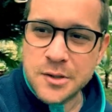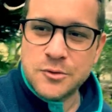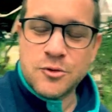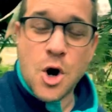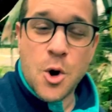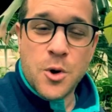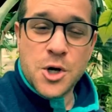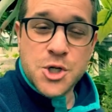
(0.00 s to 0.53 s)

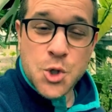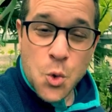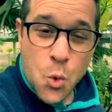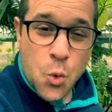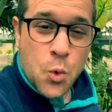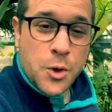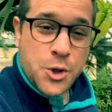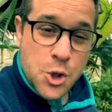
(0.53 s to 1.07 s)
growers
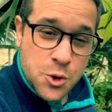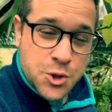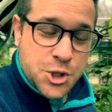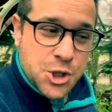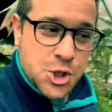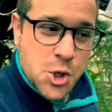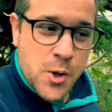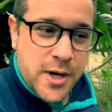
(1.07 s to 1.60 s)
used to
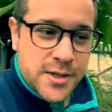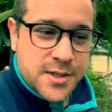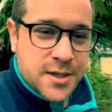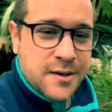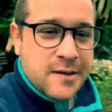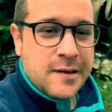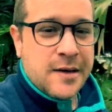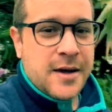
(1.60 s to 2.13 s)
do it,
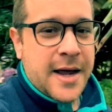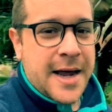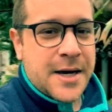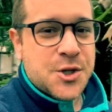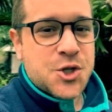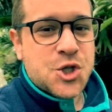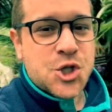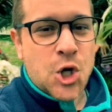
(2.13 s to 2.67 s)
and
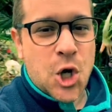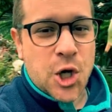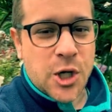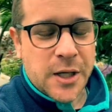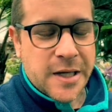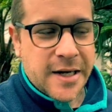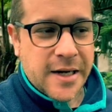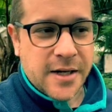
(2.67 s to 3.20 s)

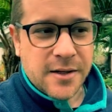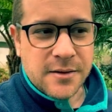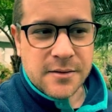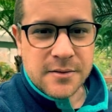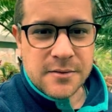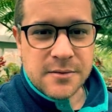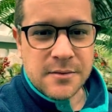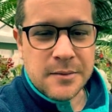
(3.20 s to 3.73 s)
certainly
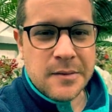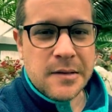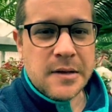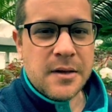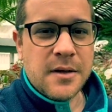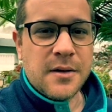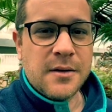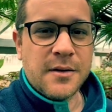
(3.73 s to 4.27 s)

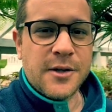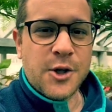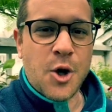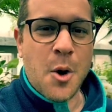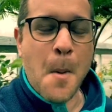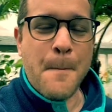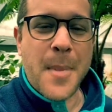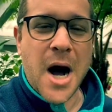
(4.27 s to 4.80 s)
a little
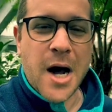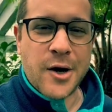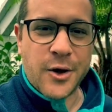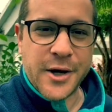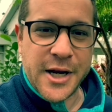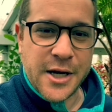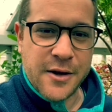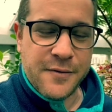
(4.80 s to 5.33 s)
modern
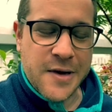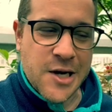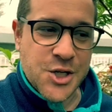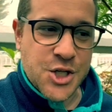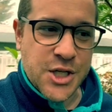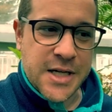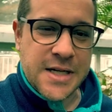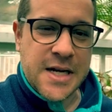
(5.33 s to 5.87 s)

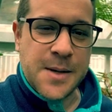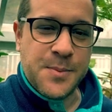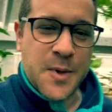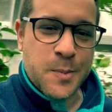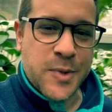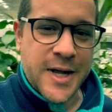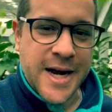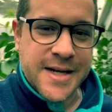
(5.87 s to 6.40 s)
innovation to keep the
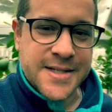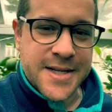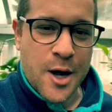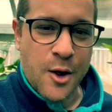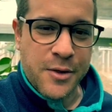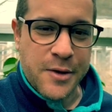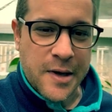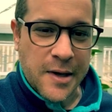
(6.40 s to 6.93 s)
plants
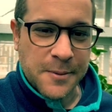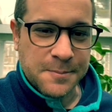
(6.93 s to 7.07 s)
healthy.